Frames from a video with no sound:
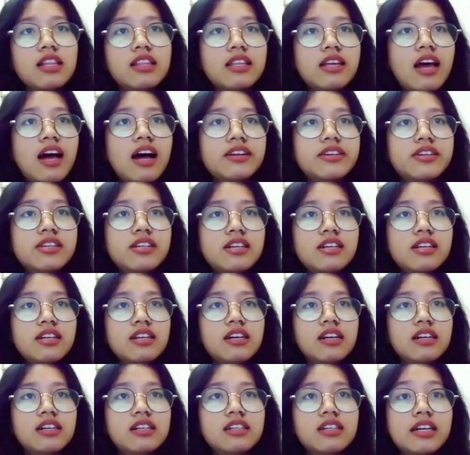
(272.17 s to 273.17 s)
The
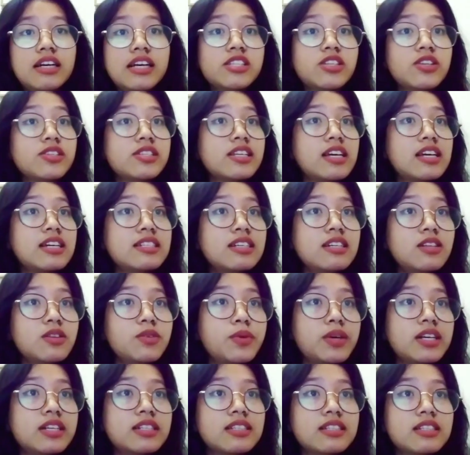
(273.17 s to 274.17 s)
other, associated
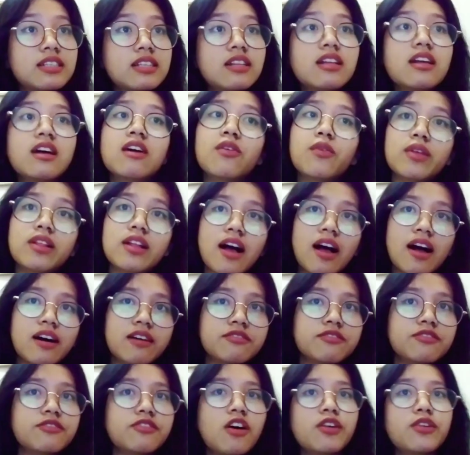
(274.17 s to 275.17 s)
with
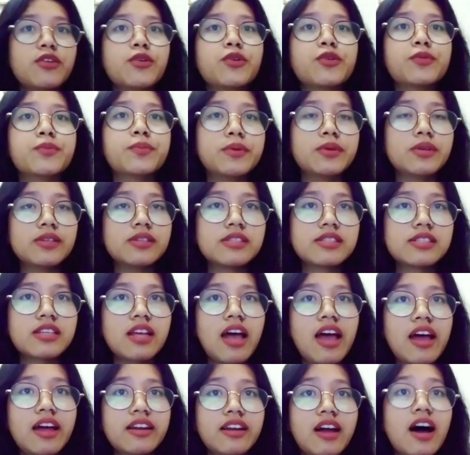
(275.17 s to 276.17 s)
Wilhelm von
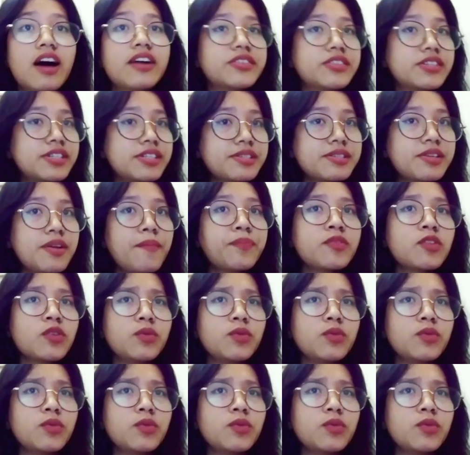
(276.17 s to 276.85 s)
Humboldt and others,